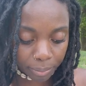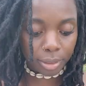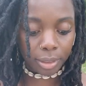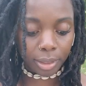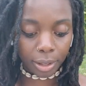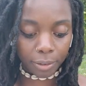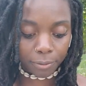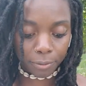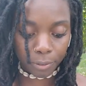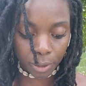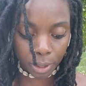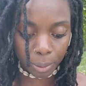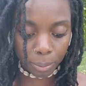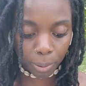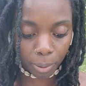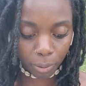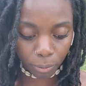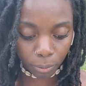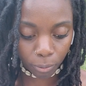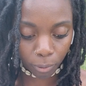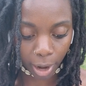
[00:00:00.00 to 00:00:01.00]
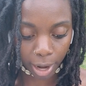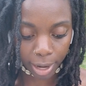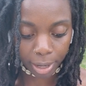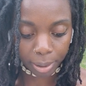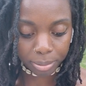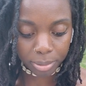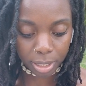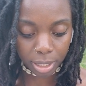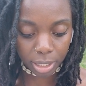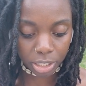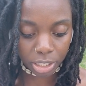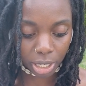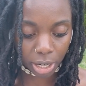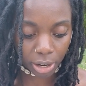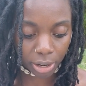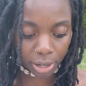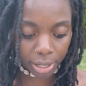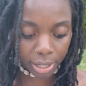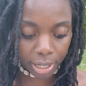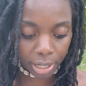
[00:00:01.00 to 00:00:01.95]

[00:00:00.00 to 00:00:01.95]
Then Philip ran up to the chariot